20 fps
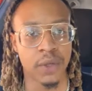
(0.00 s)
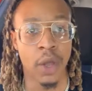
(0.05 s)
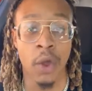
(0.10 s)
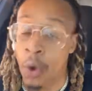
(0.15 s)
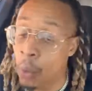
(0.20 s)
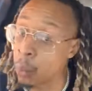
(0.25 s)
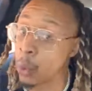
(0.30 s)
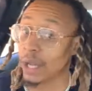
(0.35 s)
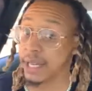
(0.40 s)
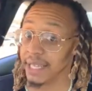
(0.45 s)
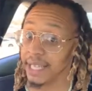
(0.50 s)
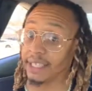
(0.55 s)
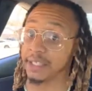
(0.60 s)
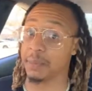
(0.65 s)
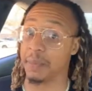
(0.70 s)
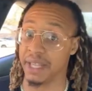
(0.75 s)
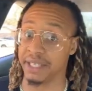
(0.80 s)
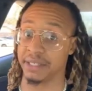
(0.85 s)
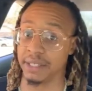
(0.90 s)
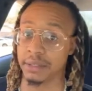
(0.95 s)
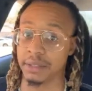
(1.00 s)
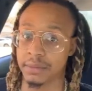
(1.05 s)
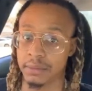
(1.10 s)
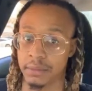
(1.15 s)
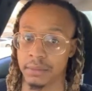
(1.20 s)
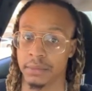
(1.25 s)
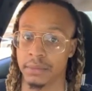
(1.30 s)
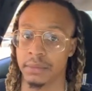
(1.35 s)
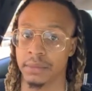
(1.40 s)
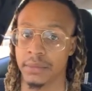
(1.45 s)
What gets bitches?
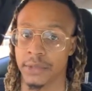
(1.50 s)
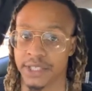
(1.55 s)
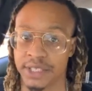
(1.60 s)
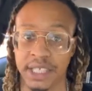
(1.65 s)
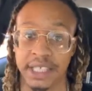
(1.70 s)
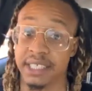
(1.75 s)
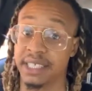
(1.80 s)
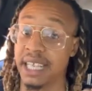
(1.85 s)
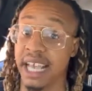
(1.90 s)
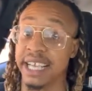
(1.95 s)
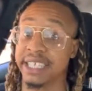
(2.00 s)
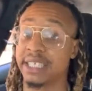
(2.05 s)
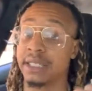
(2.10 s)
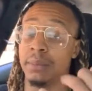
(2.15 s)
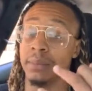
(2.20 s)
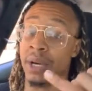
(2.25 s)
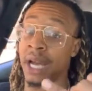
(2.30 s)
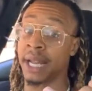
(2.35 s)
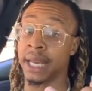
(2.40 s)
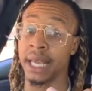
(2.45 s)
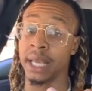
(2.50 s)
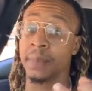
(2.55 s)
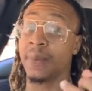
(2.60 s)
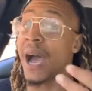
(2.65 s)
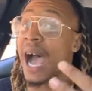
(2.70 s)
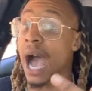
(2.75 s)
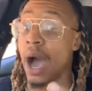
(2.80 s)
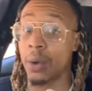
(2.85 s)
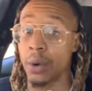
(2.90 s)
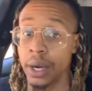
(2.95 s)
Success, money,
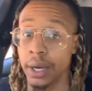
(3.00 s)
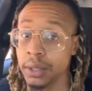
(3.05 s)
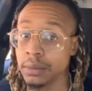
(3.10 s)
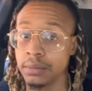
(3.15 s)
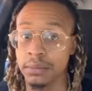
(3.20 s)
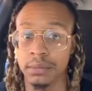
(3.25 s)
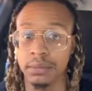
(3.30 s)
power,